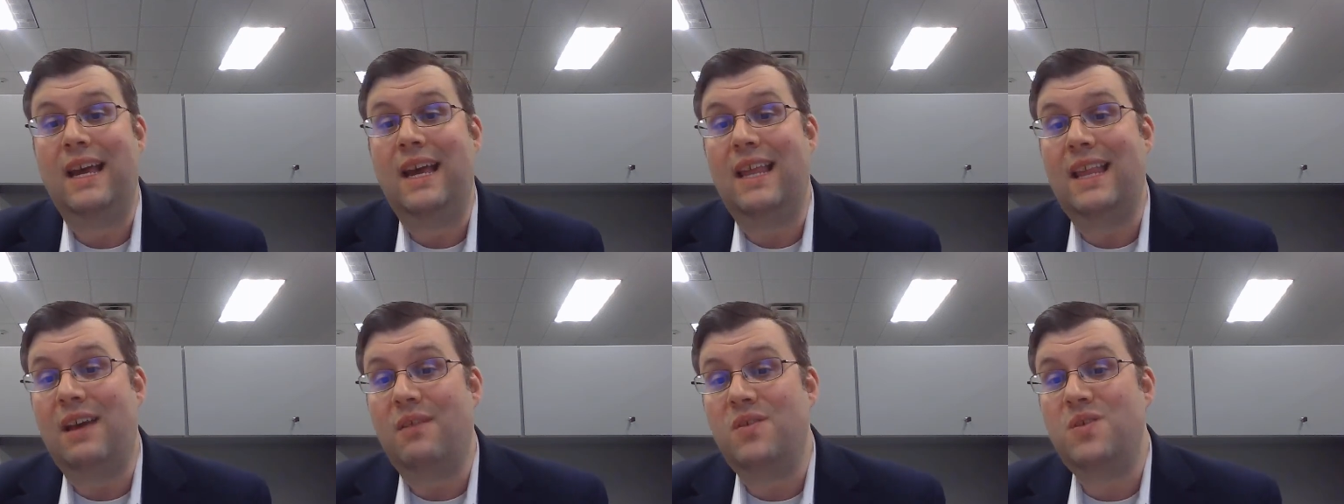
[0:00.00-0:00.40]

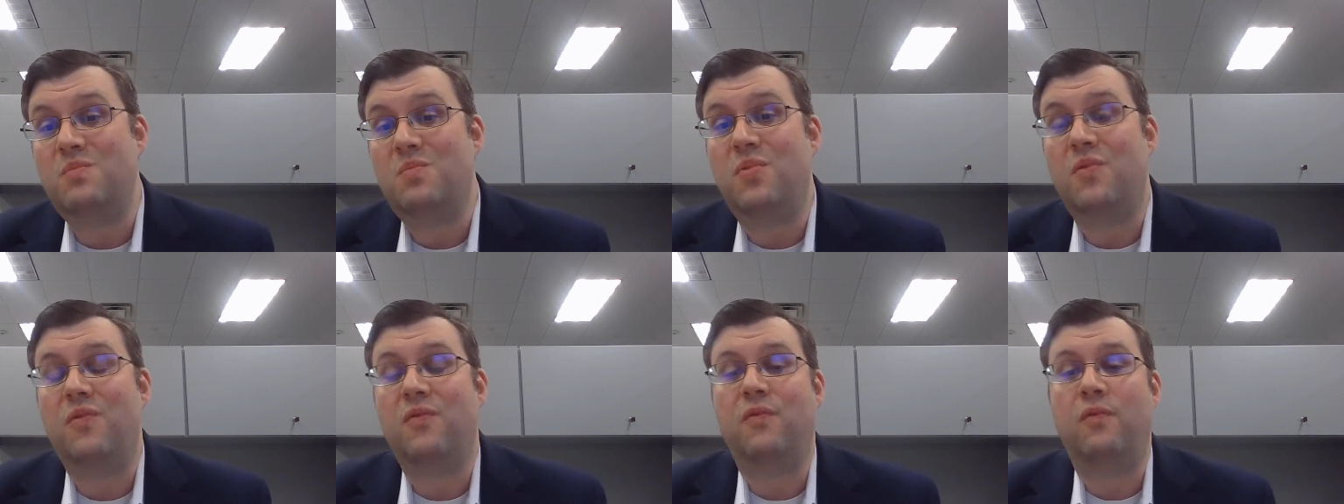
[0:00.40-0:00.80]
and that was
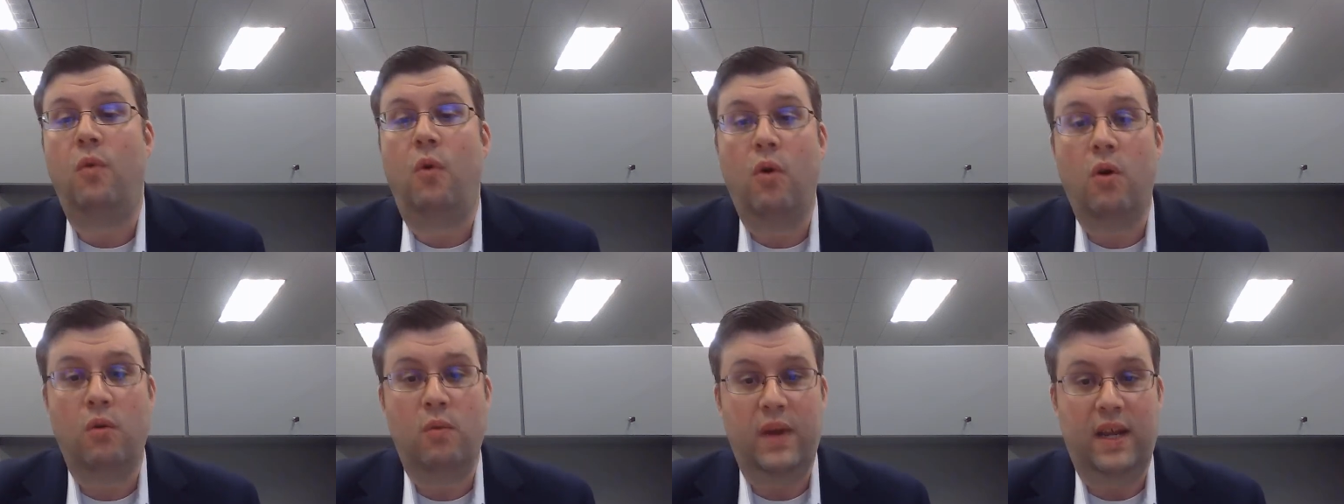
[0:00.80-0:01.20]

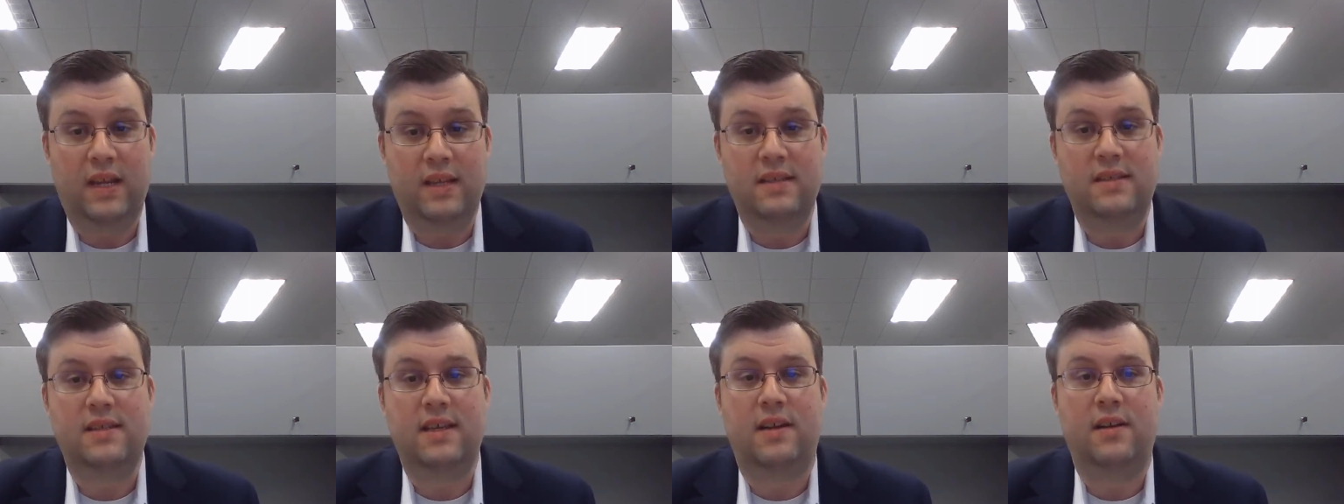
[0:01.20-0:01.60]
before we
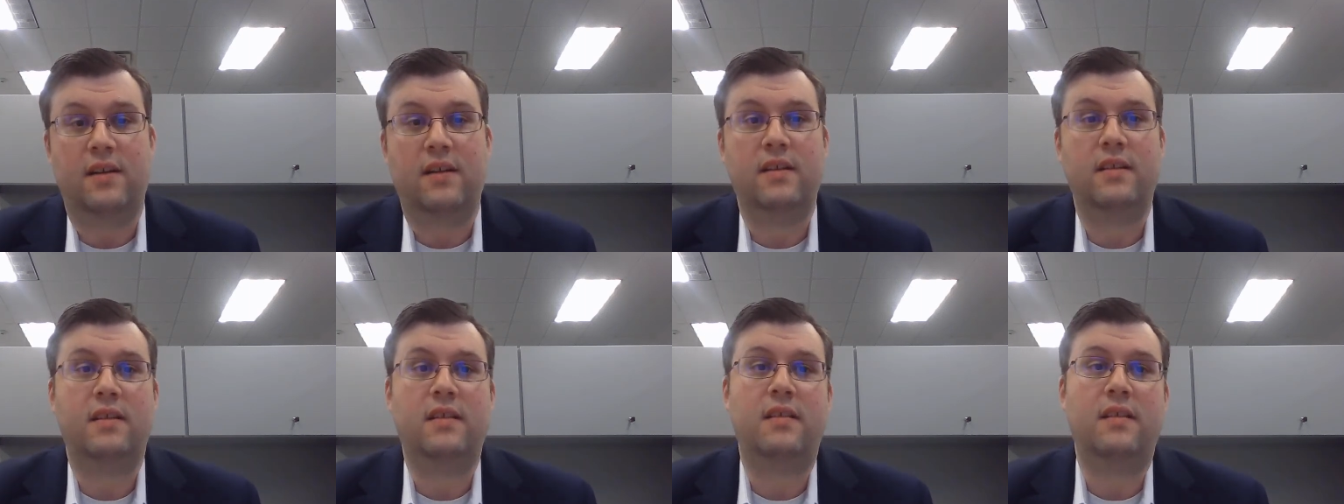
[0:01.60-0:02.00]

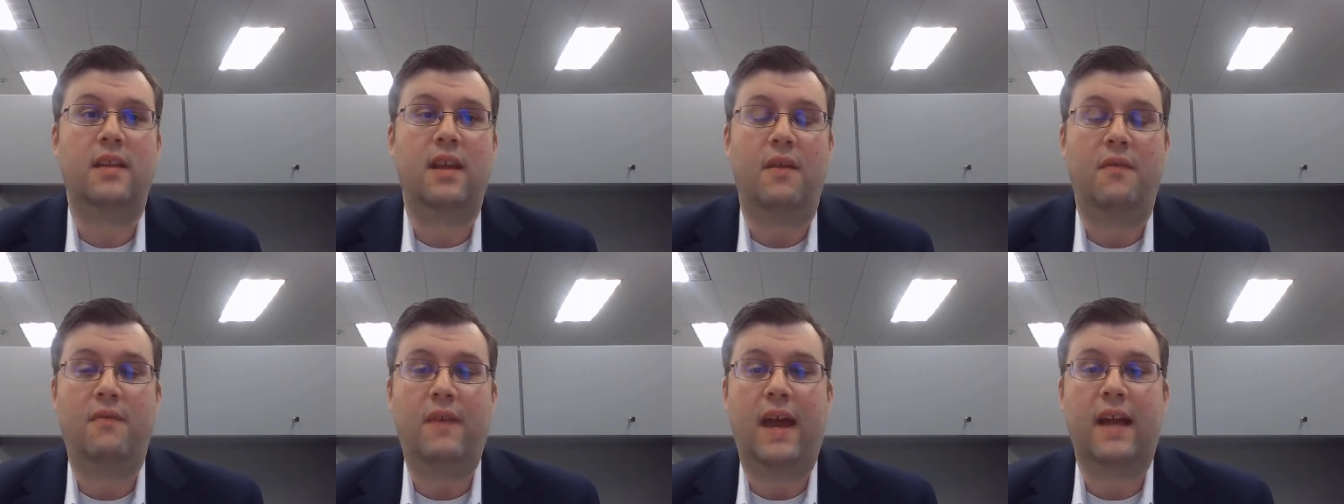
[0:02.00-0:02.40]
considered
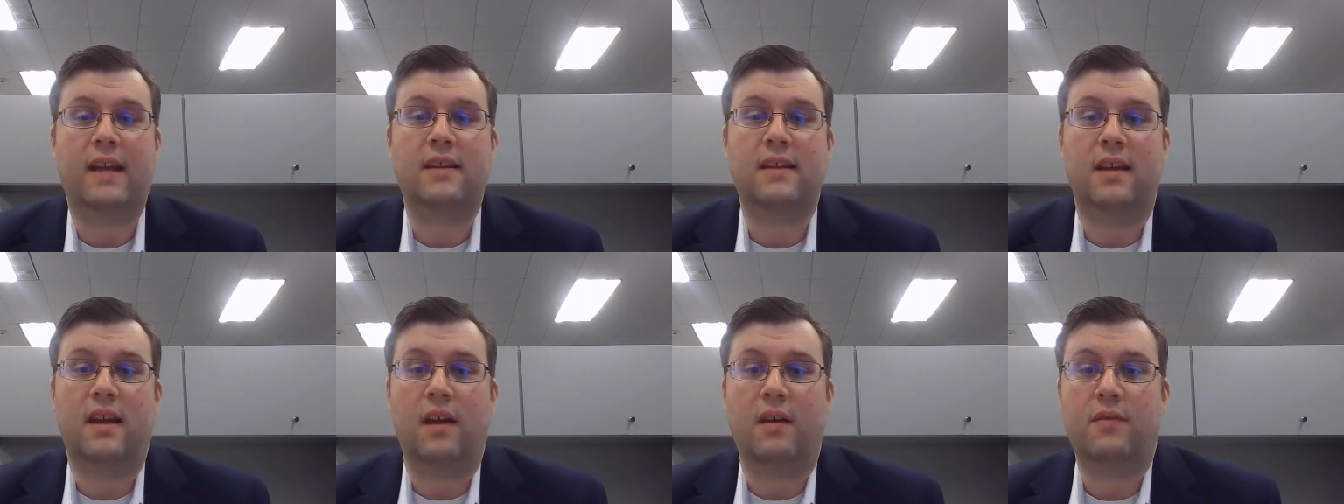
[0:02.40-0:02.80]
the
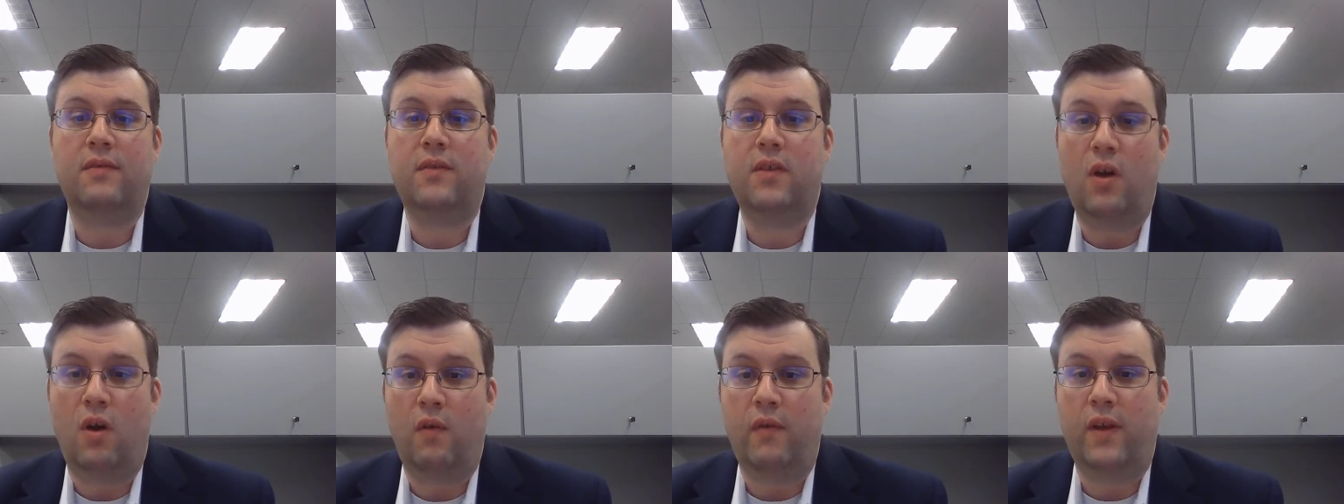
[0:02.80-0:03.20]
effect of
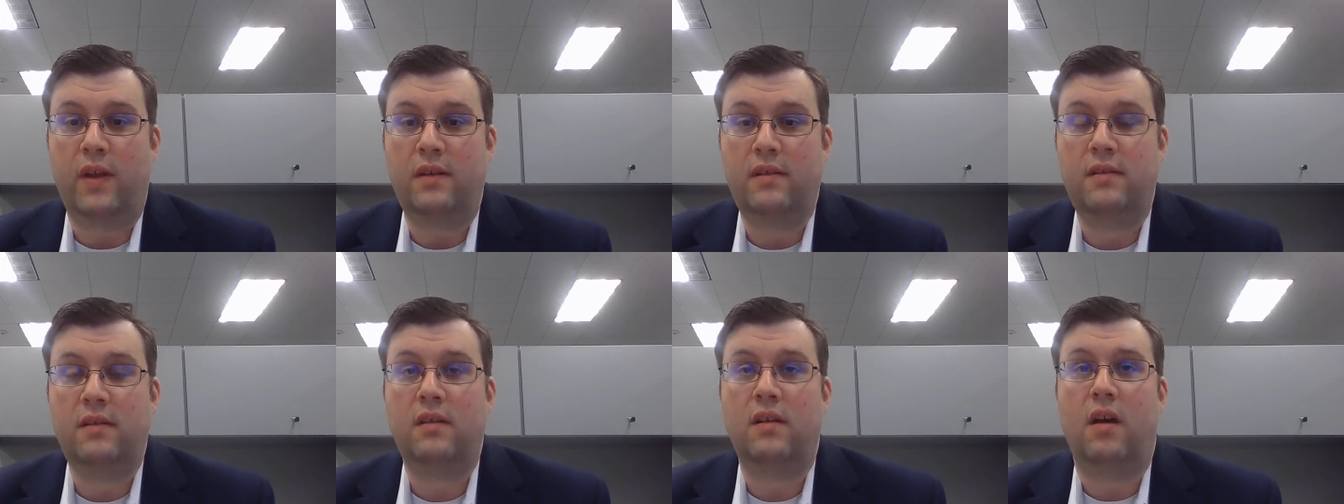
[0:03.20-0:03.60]

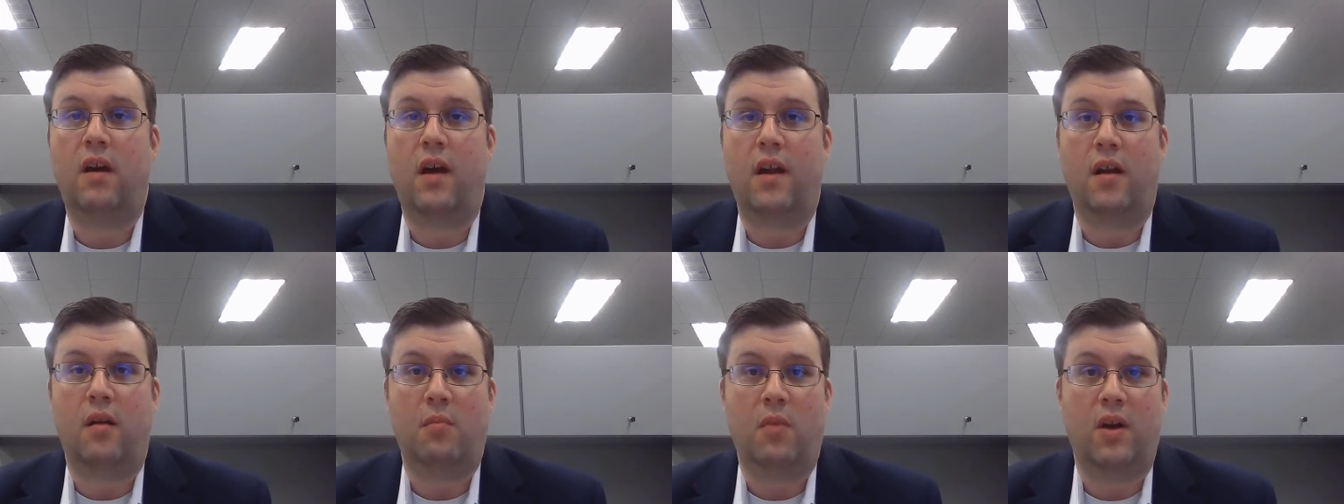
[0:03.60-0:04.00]
COVID
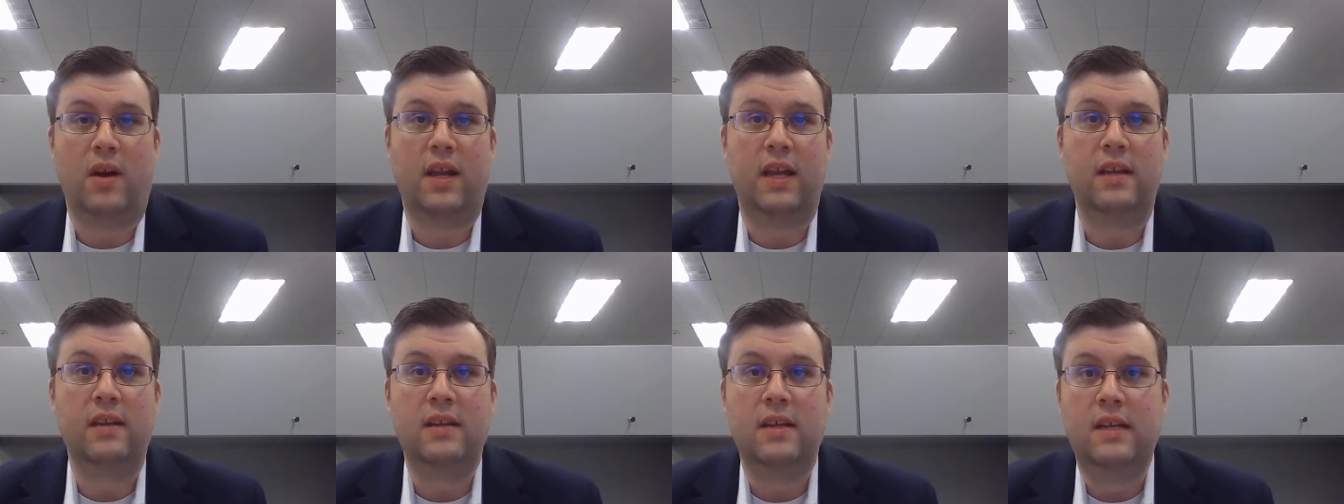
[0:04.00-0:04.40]
on our
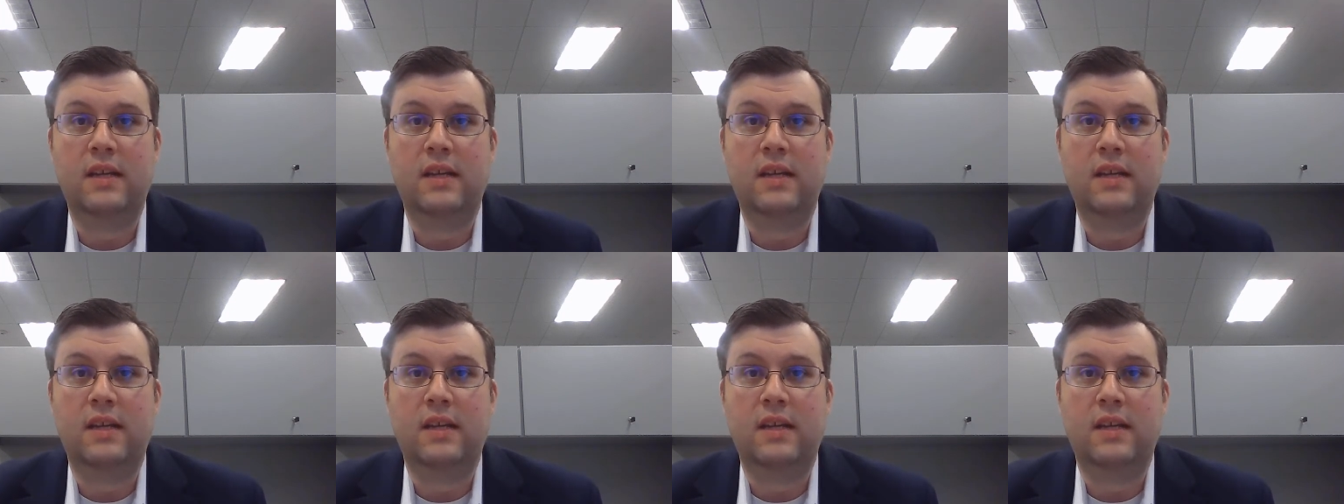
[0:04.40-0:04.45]
market.